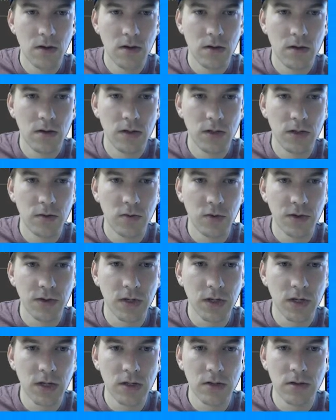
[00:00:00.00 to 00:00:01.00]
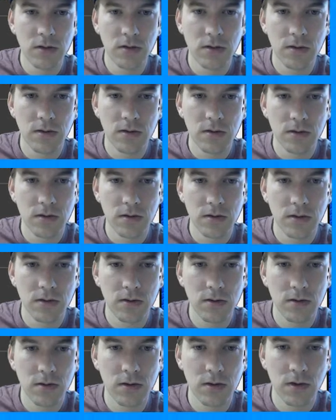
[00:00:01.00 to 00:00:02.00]
Double the height
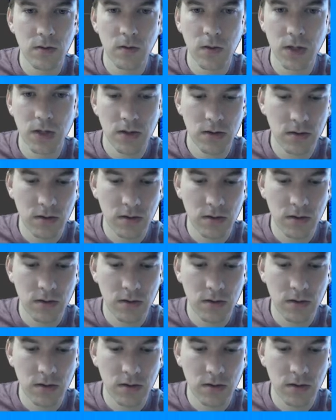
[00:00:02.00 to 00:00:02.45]
and the width.